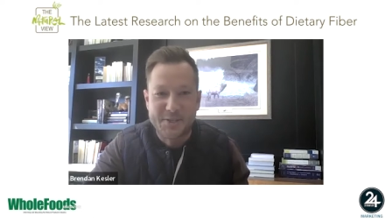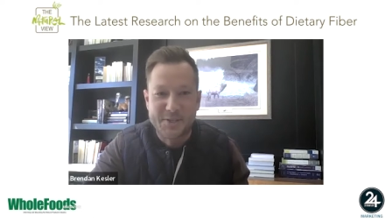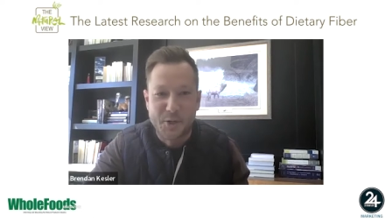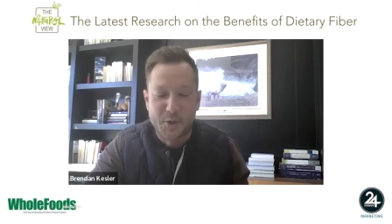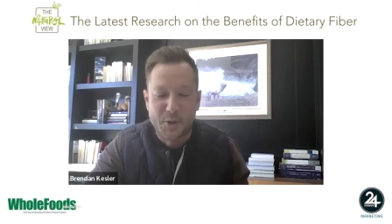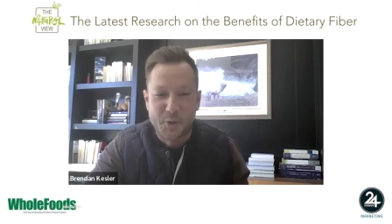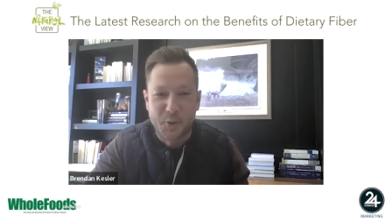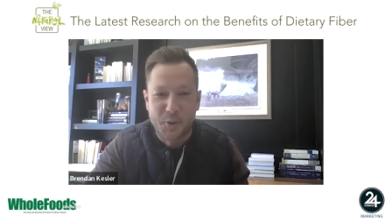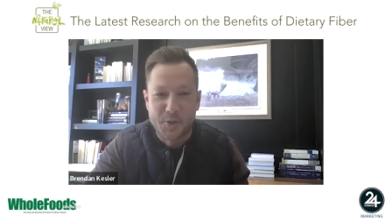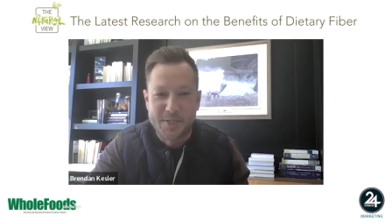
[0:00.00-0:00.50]
Of
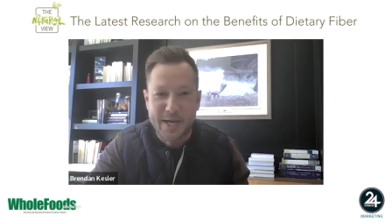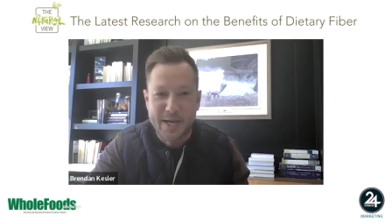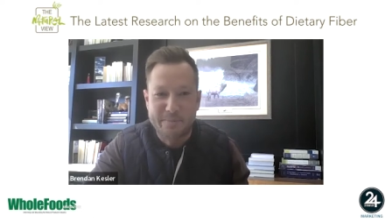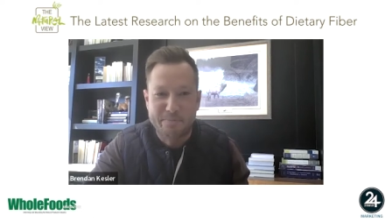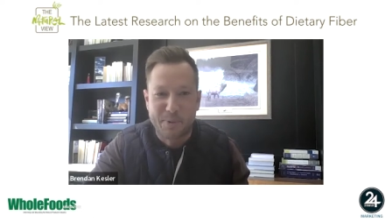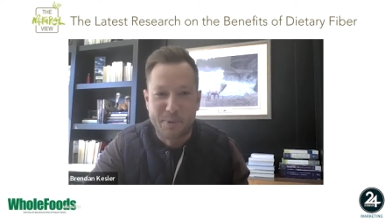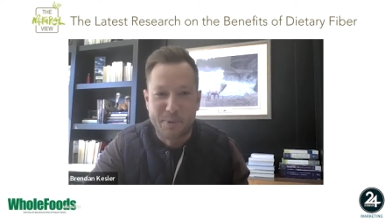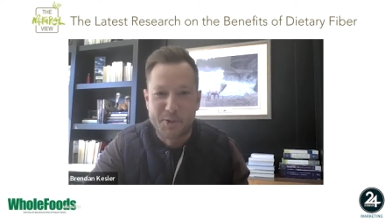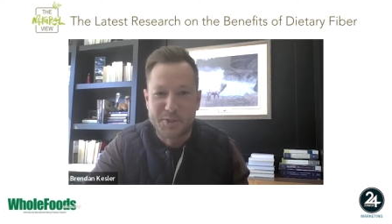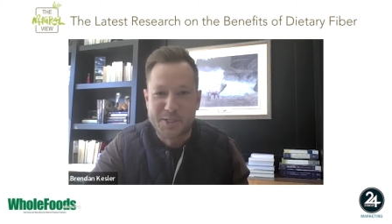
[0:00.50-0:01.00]
course, I
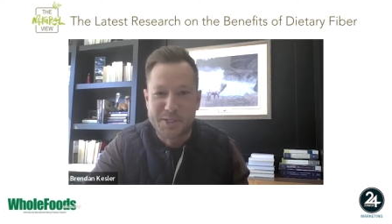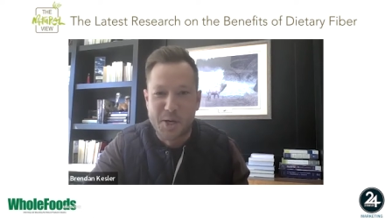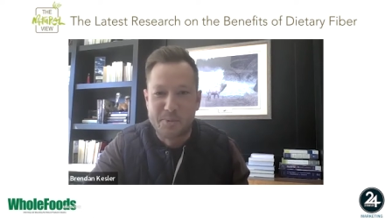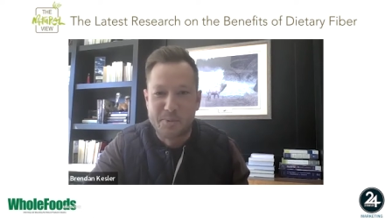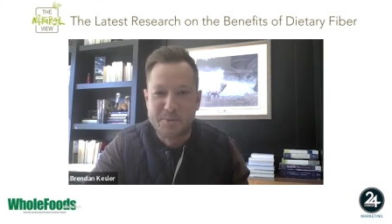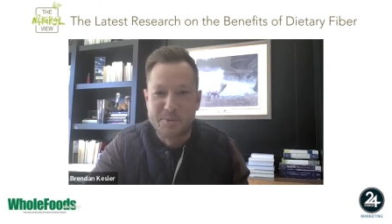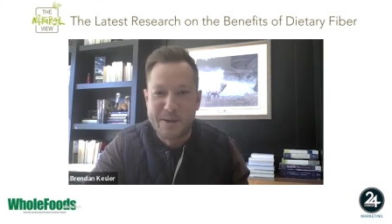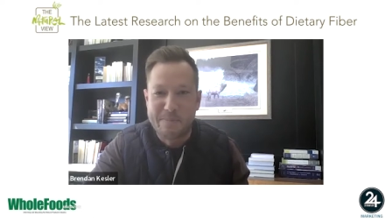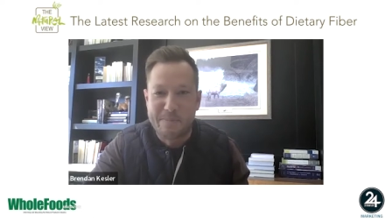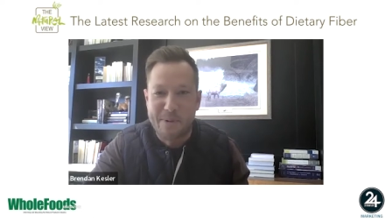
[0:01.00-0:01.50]
personally
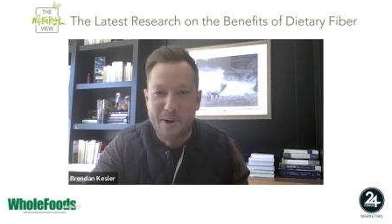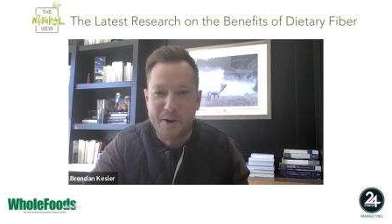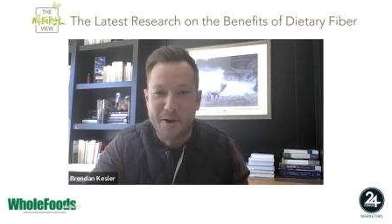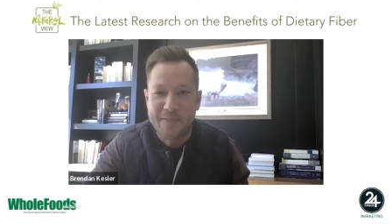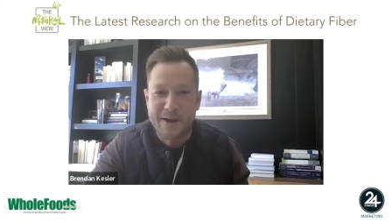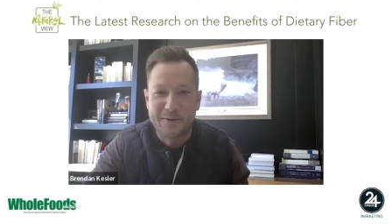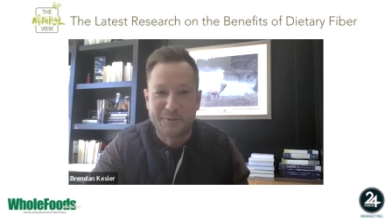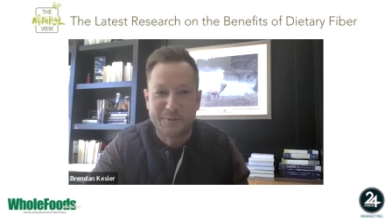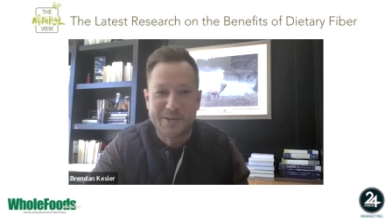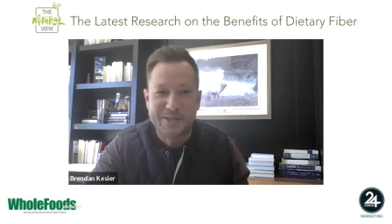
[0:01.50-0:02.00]
hope to be a part of
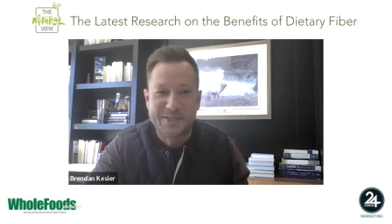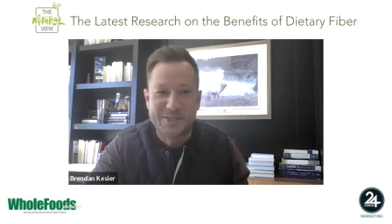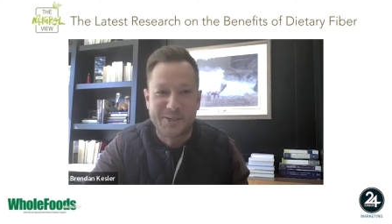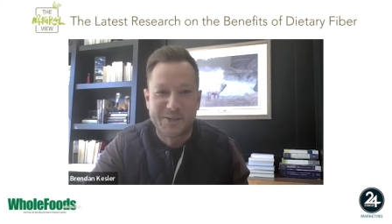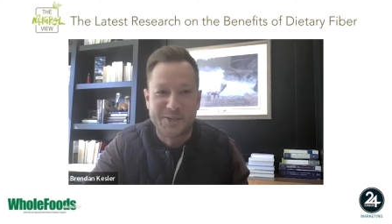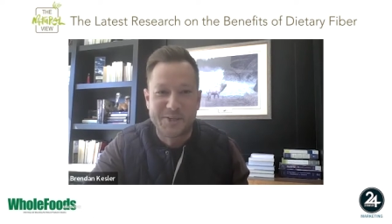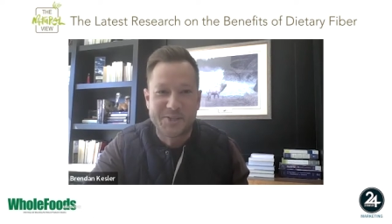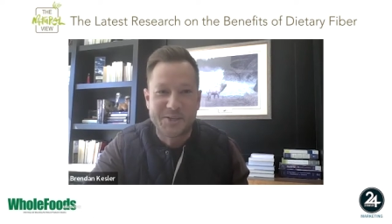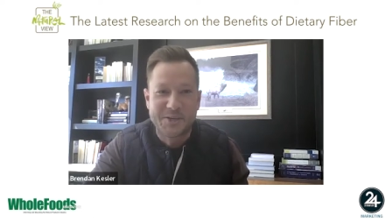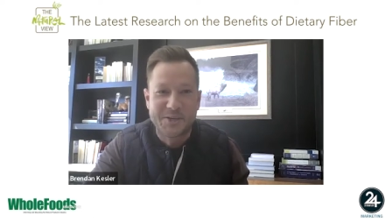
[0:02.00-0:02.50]
that
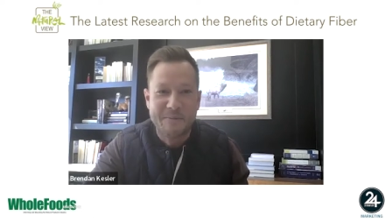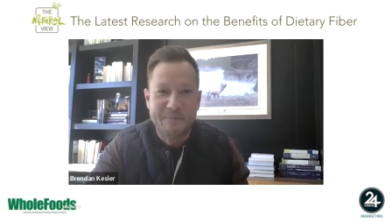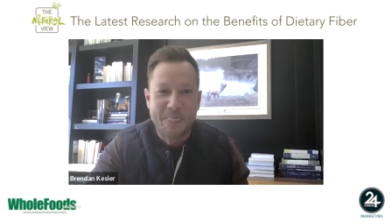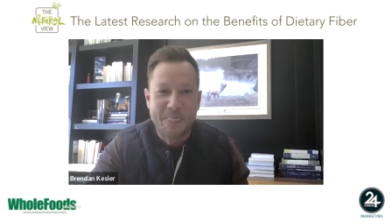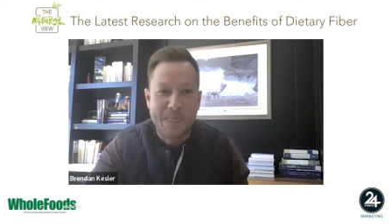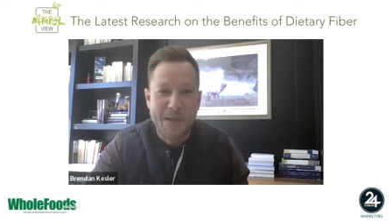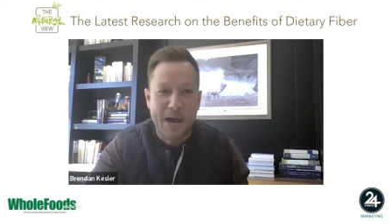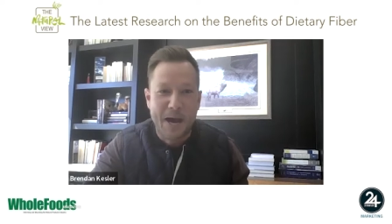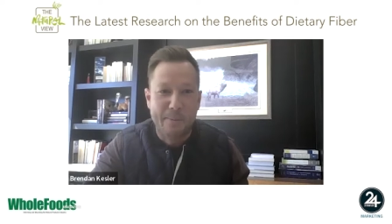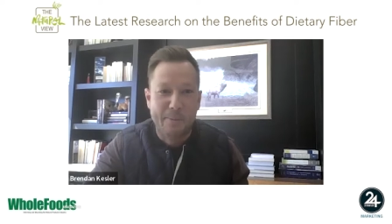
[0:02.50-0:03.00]
research.
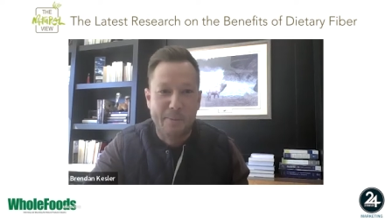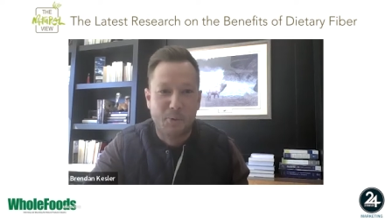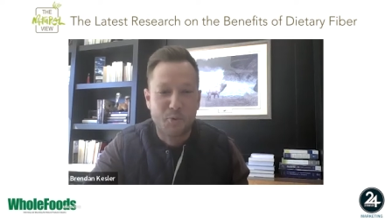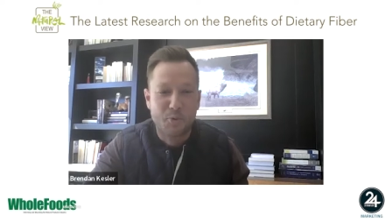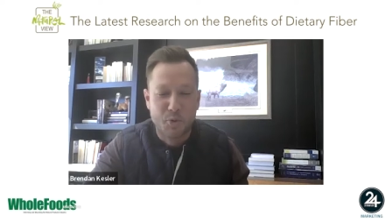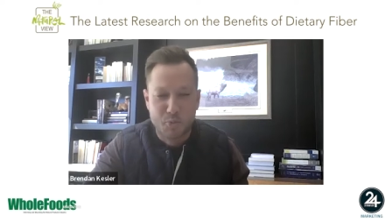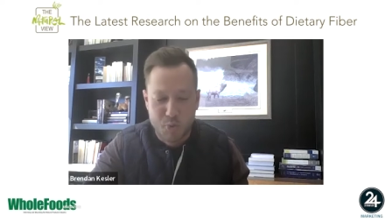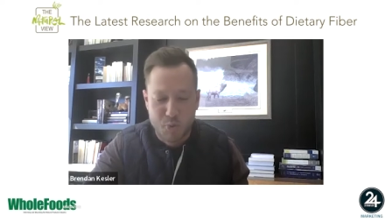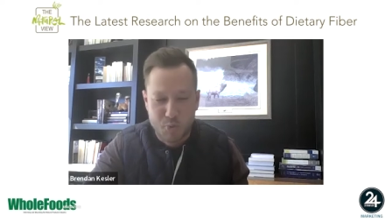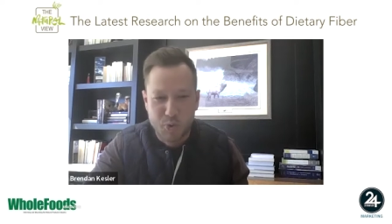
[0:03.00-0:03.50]

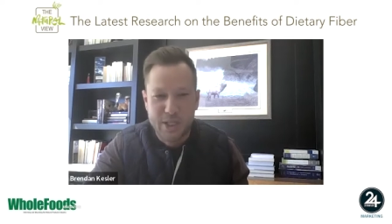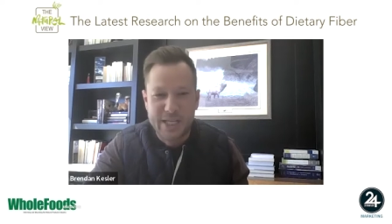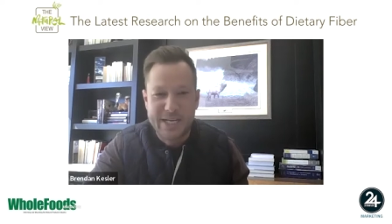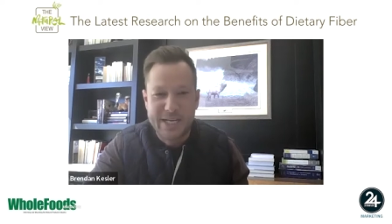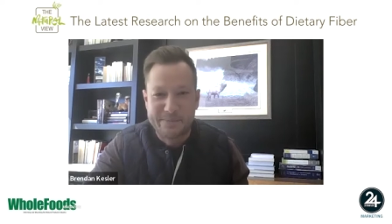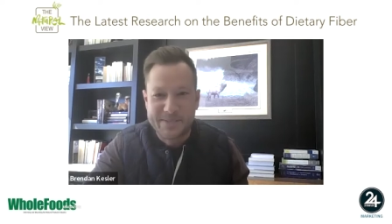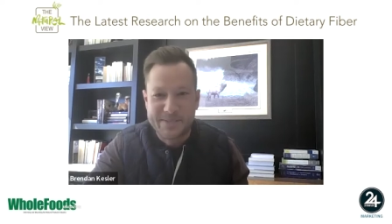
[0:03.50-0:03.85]
We'll end up